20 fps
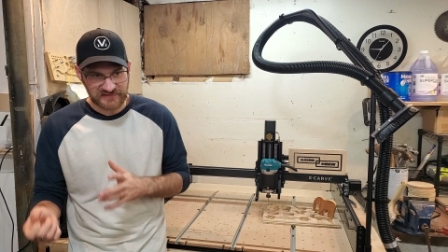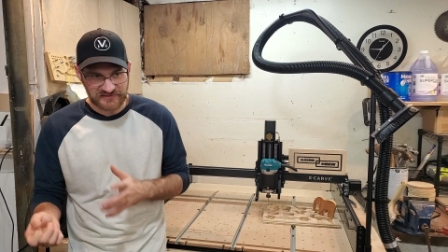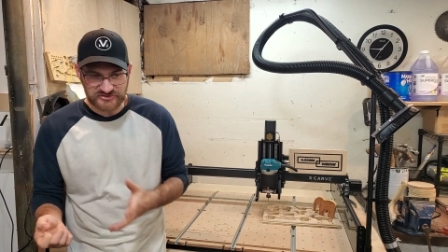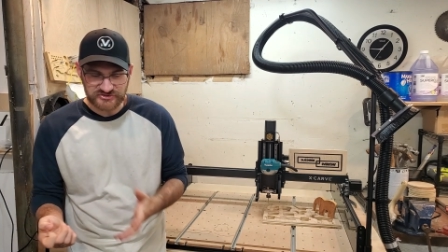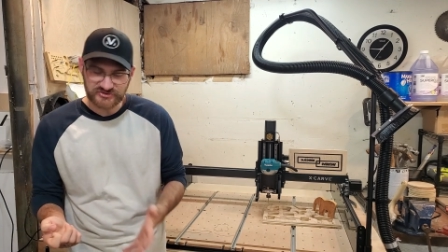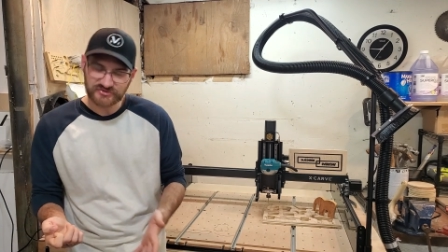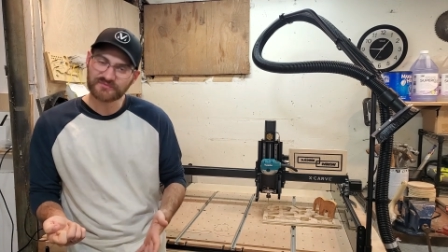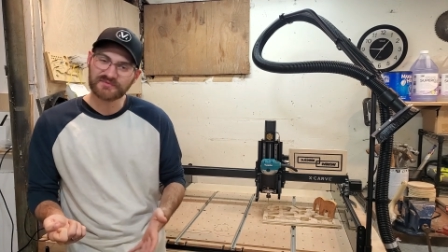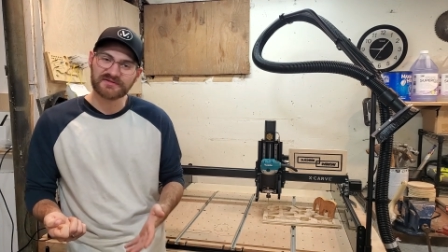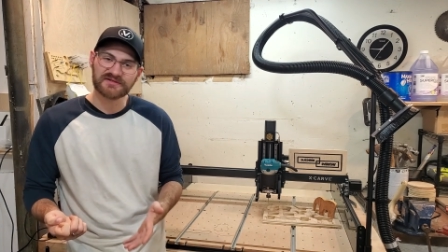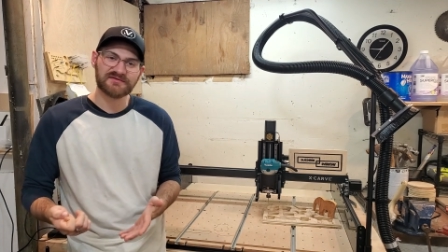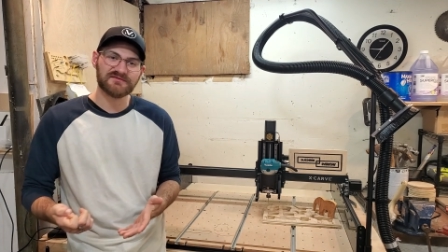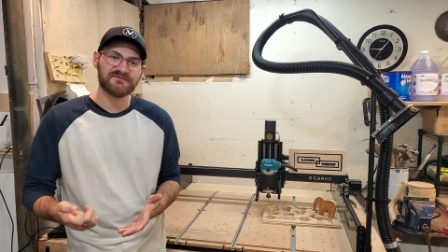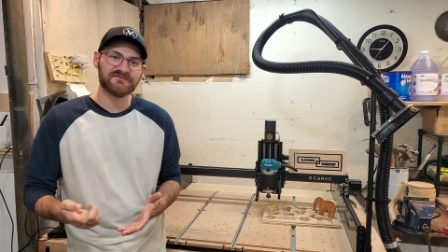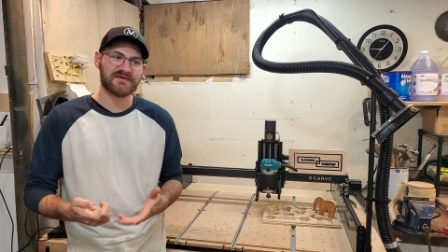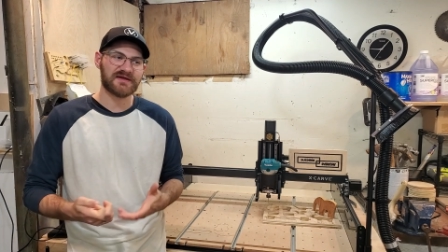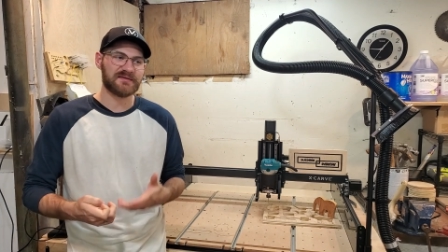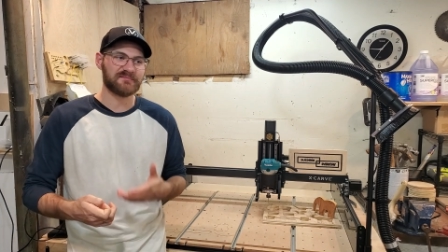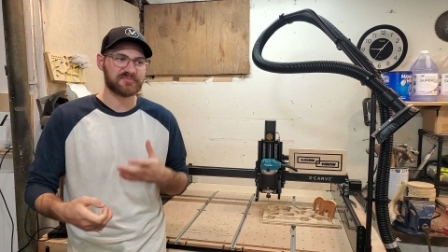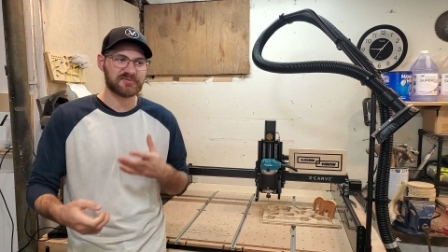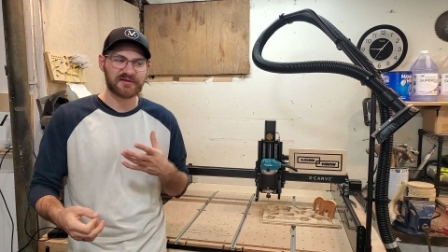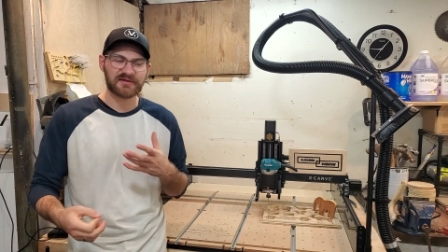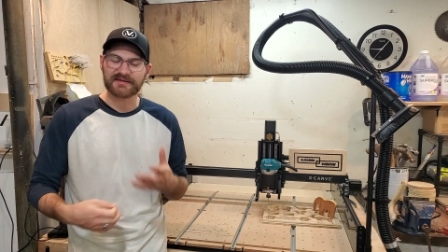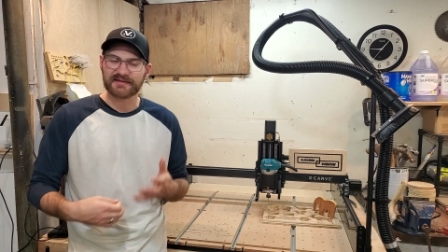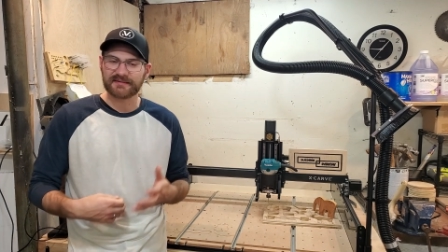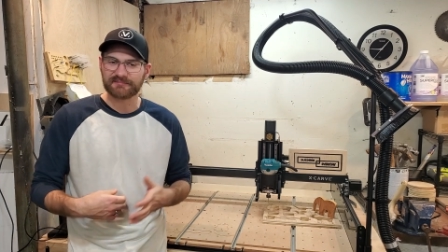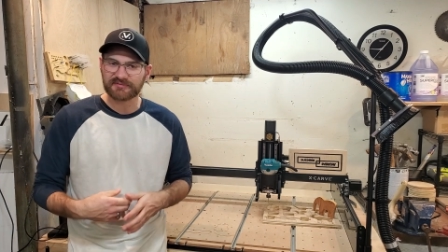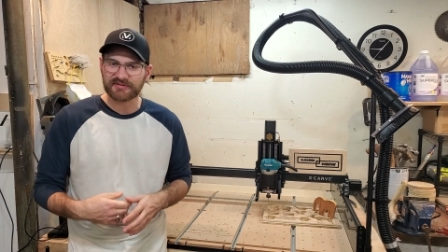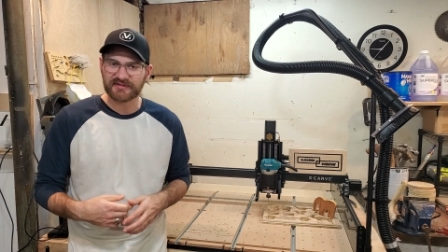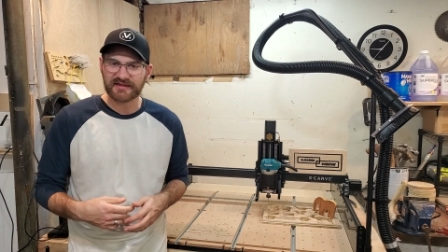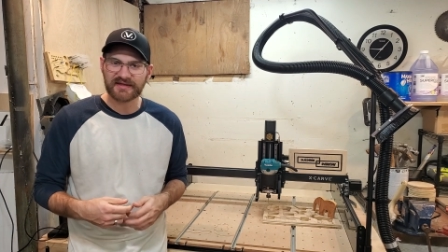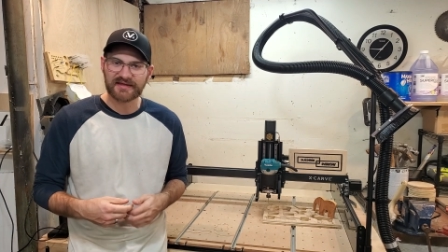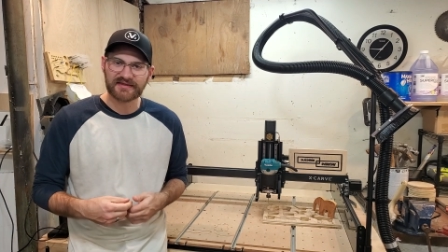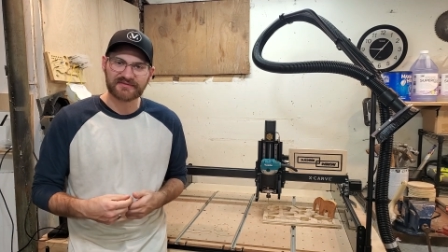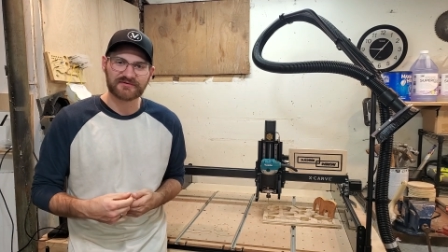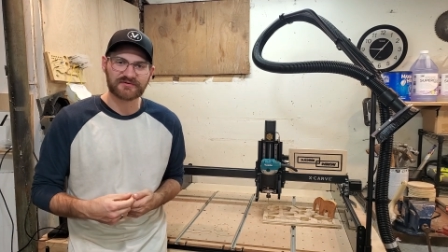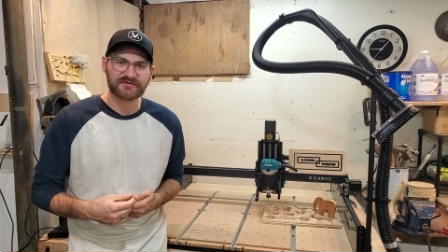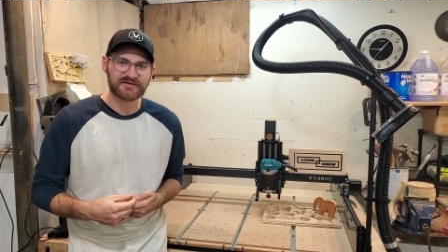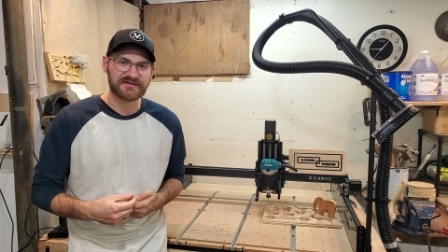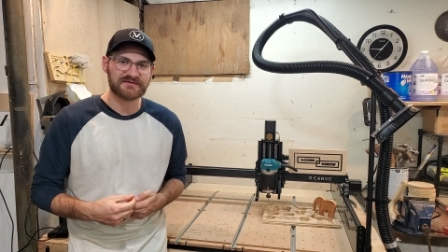intuitive and plug and play.
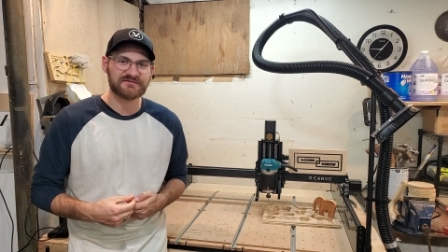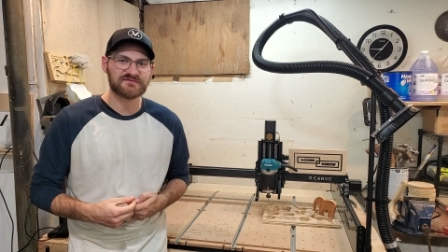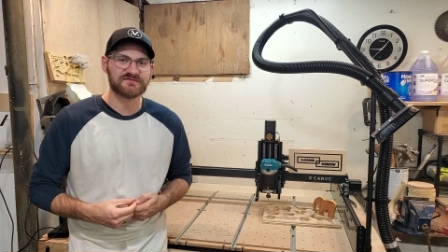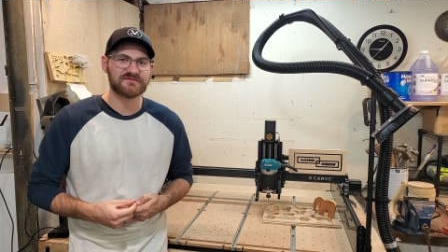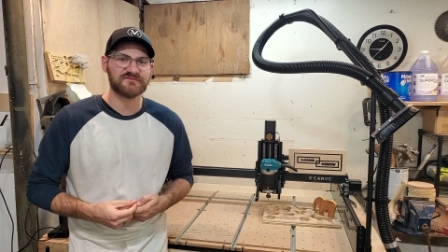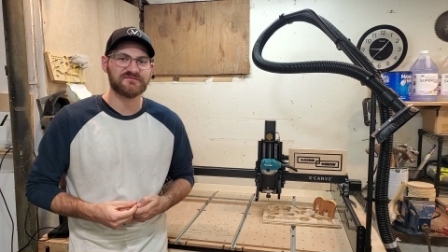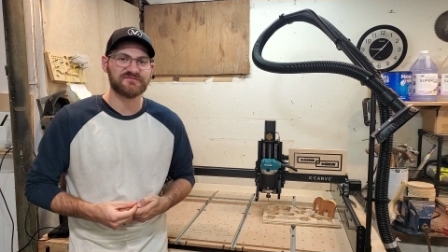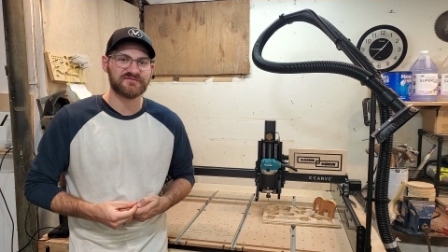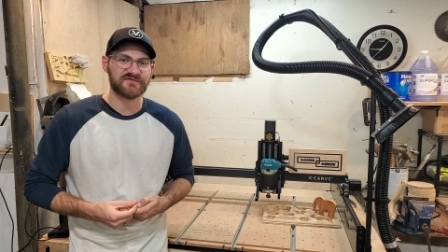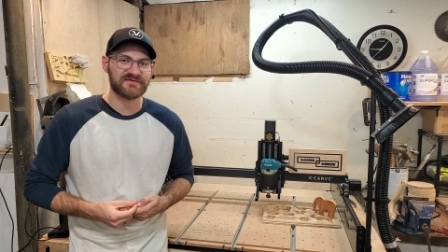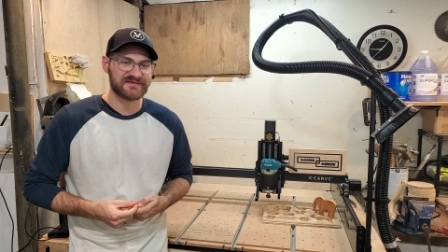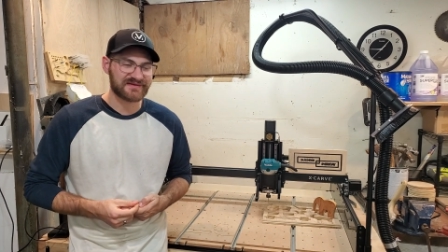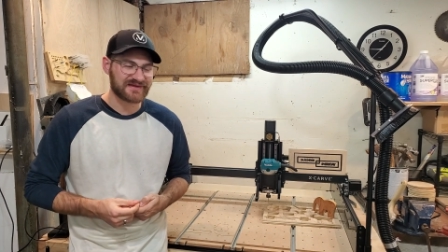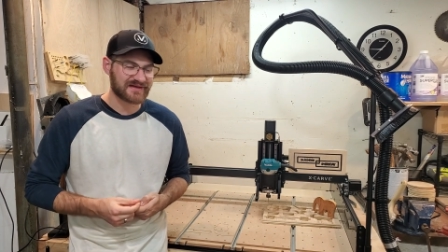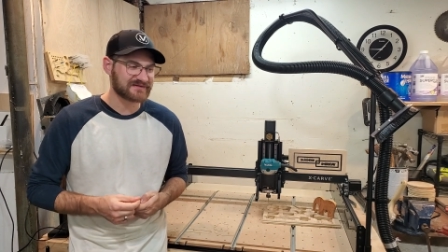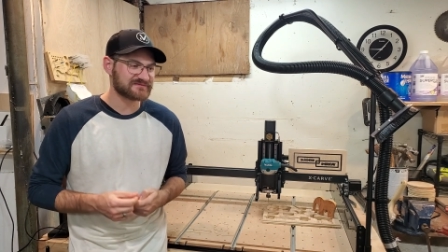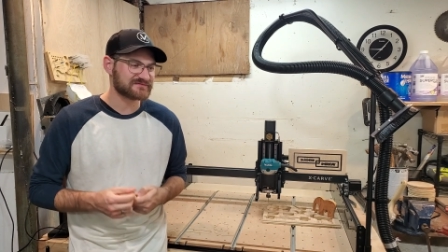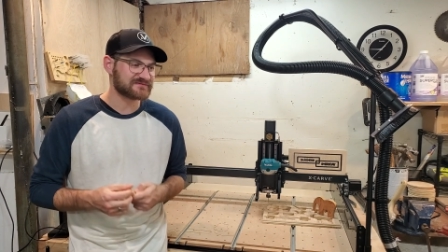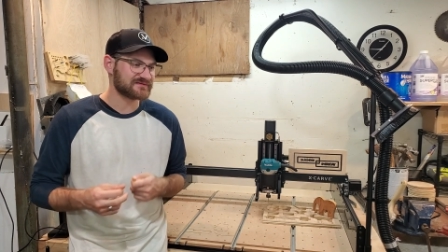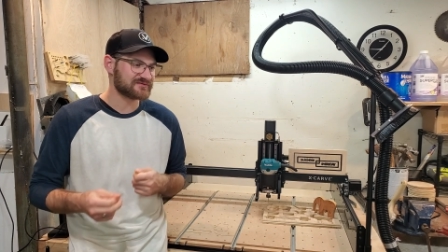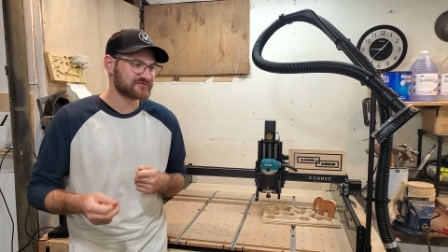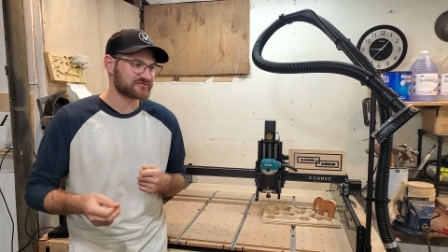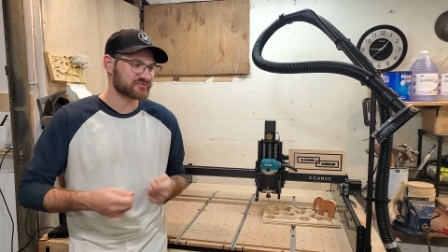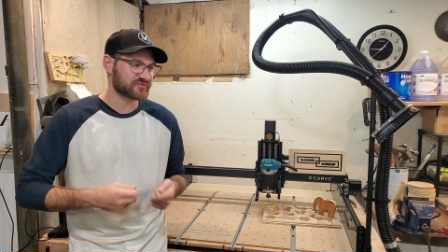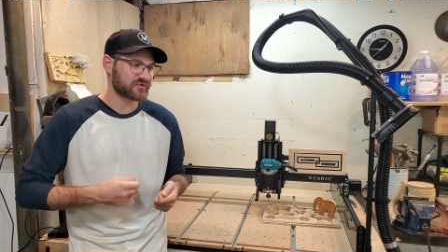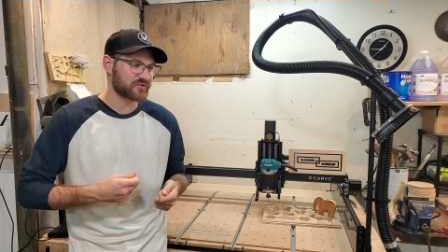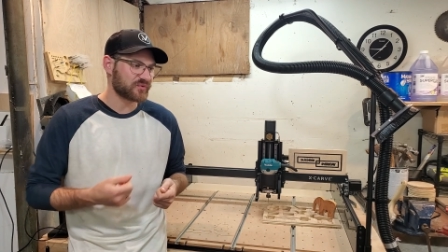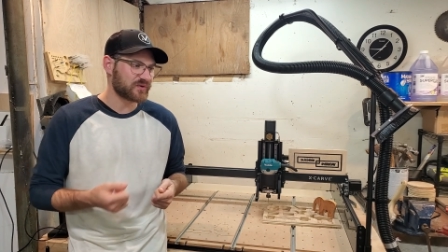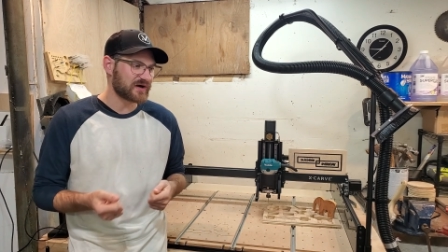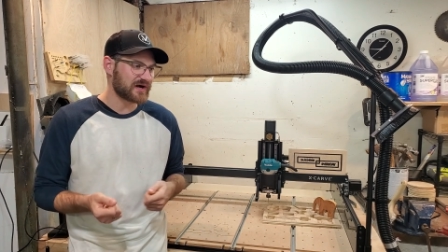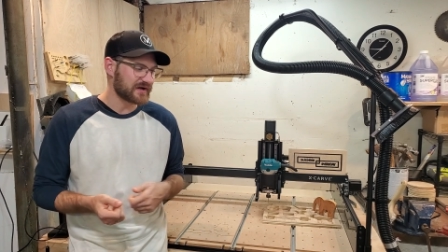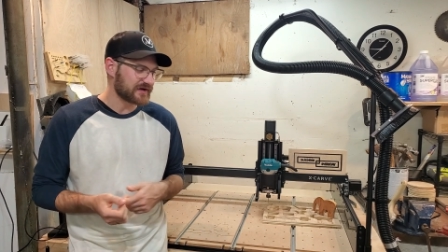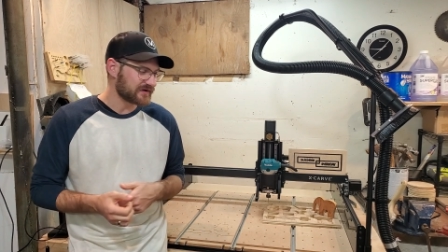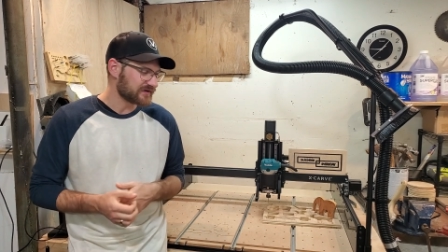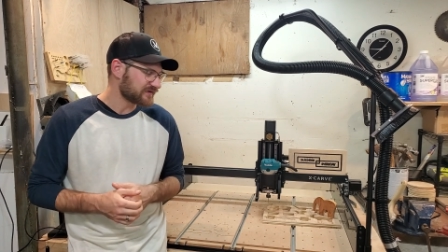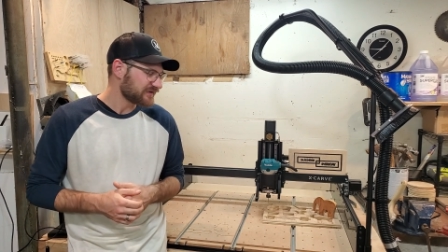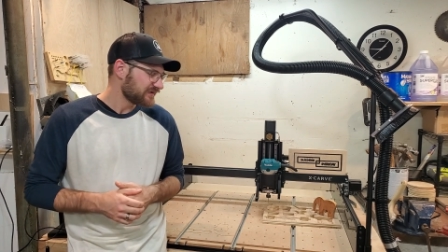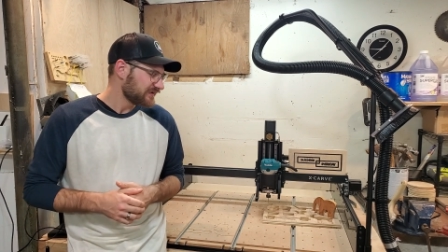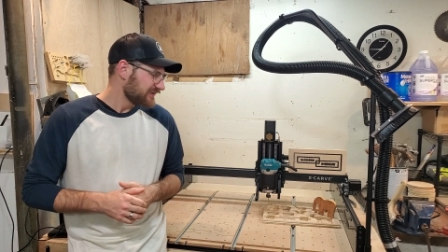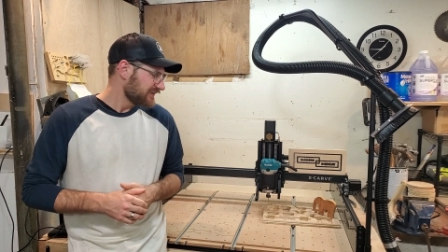There is some finesse that is
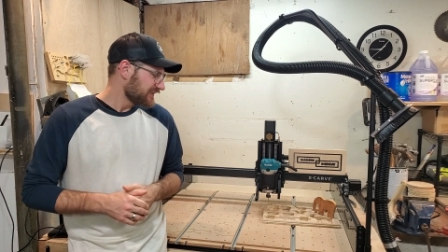required.